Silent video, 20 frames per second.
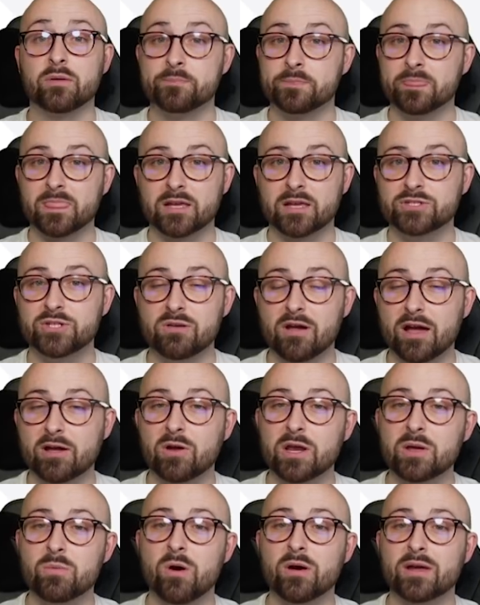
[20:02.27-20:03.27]
Do you
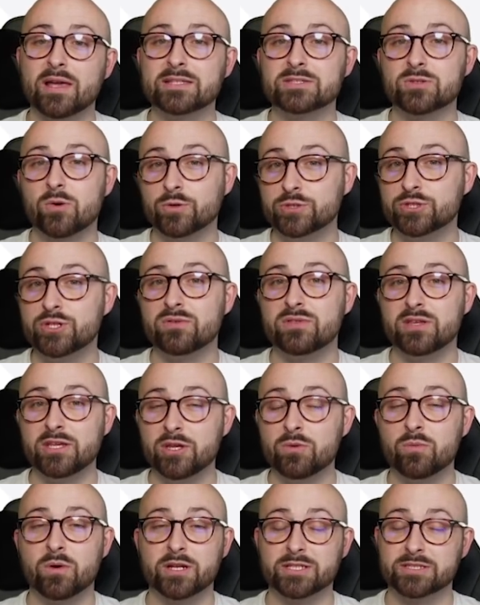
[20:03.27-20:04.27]
like Ollie Watkins or do you think
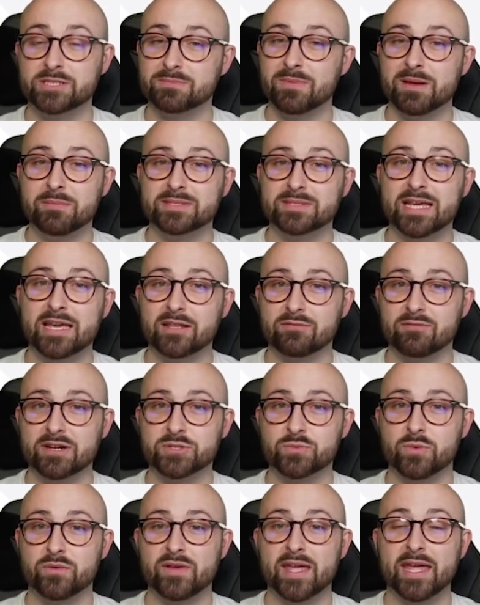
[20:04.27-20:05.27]
you want to just maybe take the
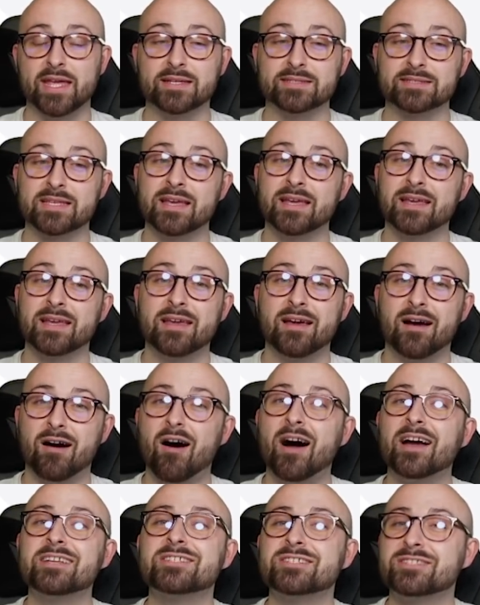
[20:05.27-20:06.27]
risk with Ings?
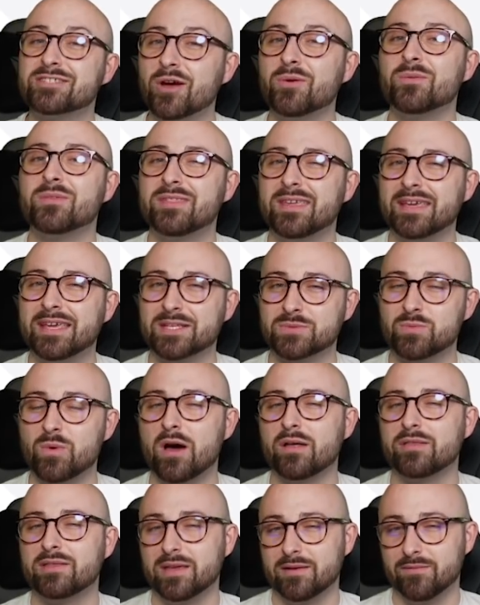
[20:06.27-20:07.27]
I just don't think it's
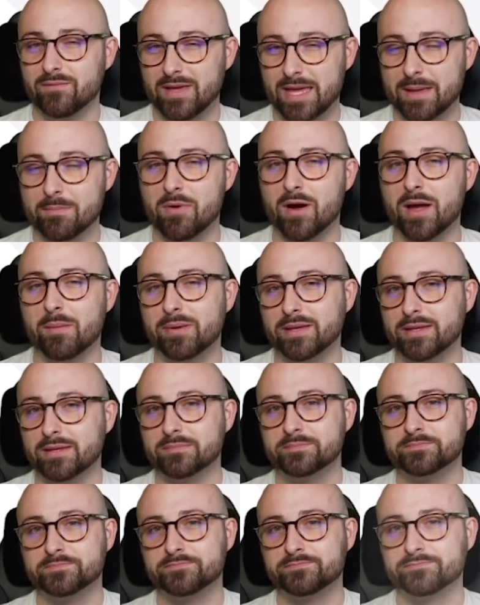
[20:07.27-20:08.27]
worth it, in my
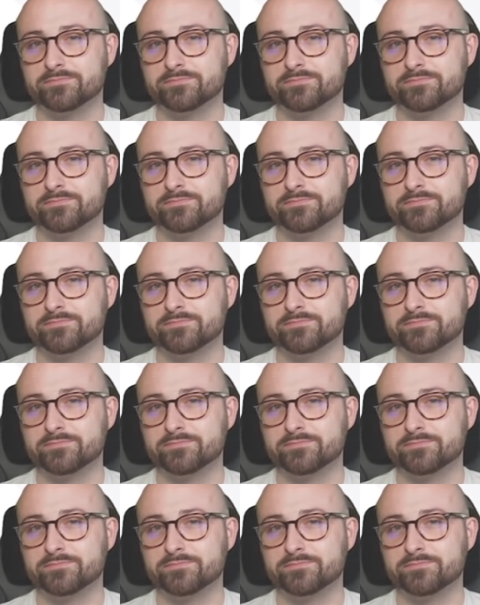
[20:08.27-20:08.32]
opinion.